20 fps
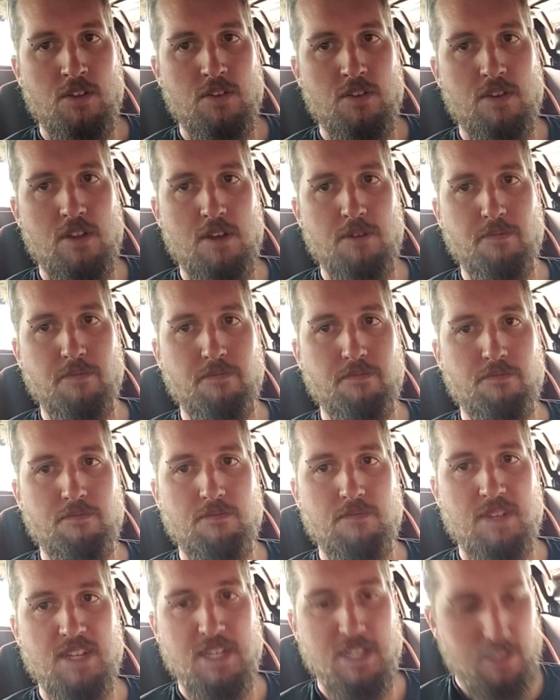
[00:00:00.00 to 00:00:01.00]
So
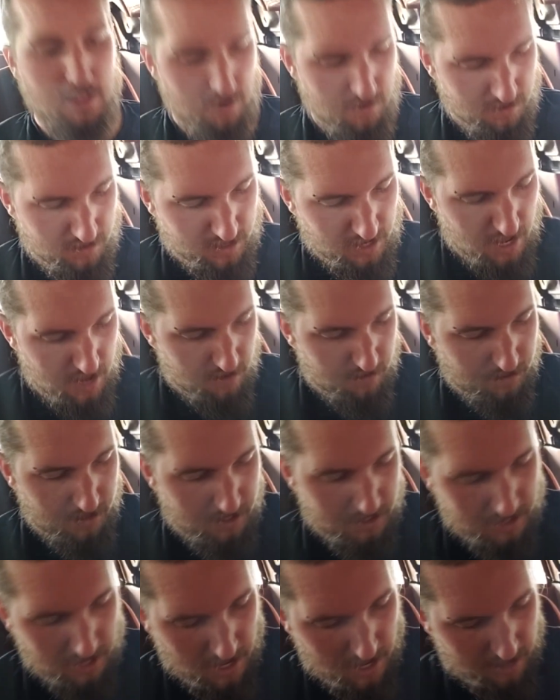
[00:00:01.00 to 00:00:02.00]
it turns out when
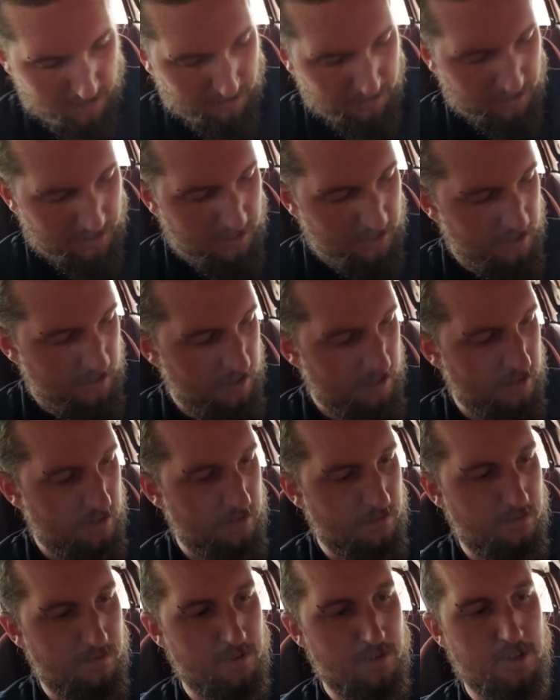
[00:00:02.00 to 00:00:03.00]
the Tach was sitting
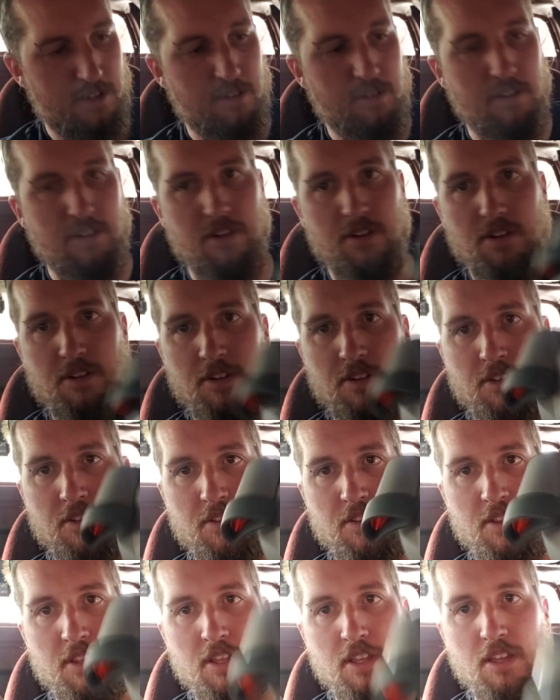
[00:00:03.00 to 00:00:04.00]
for so long,
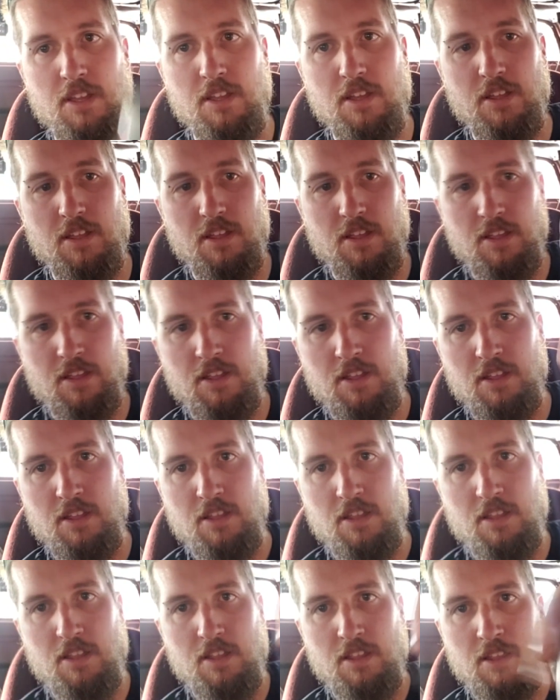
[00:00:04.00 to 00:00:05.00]

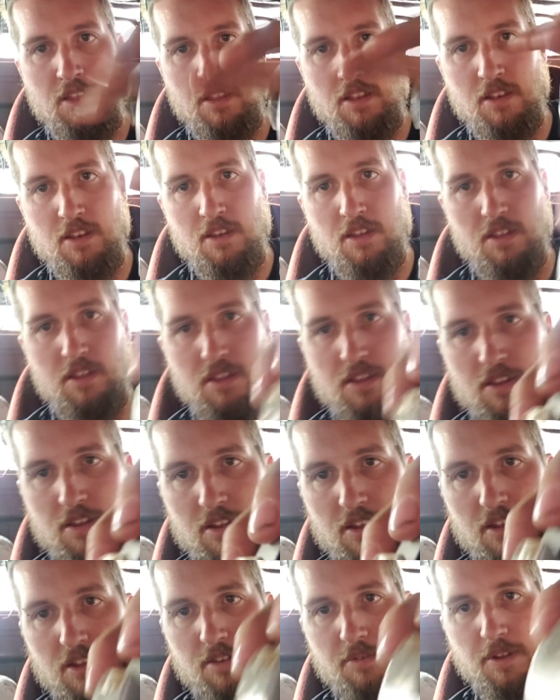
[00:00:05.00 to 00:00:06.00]

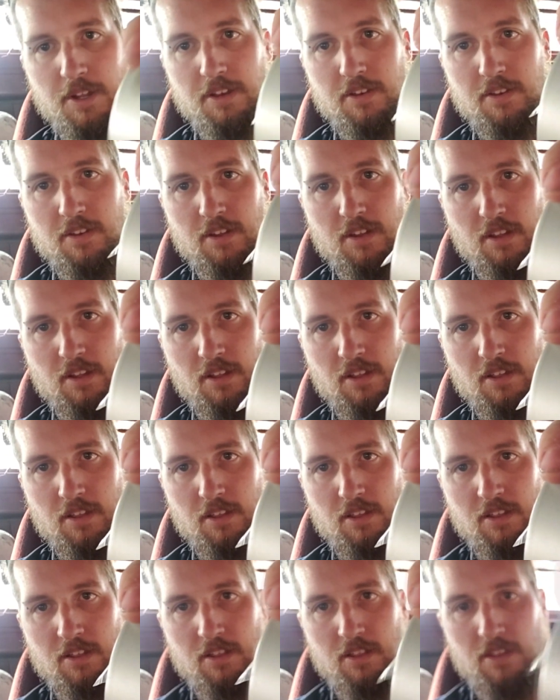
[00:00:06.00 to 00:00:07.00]
as we could see,
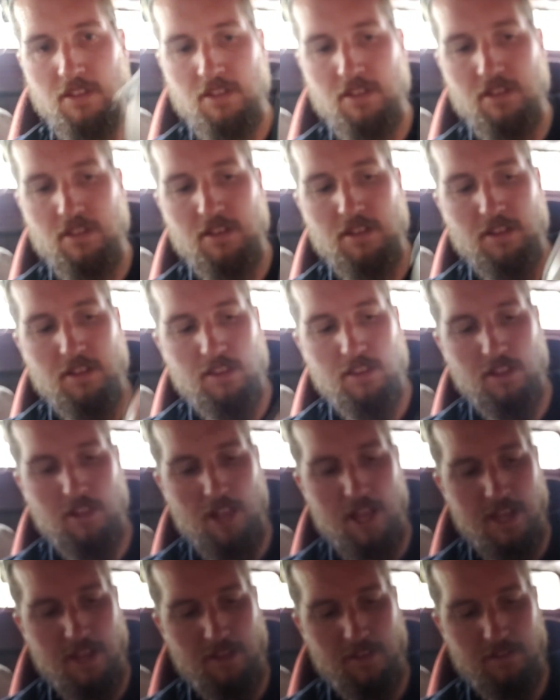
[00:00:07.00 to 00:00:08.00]
the
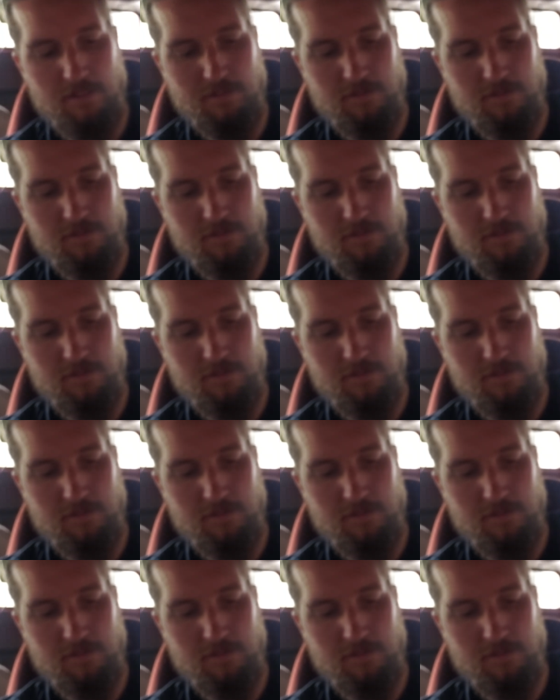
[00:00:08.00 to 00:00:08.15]
light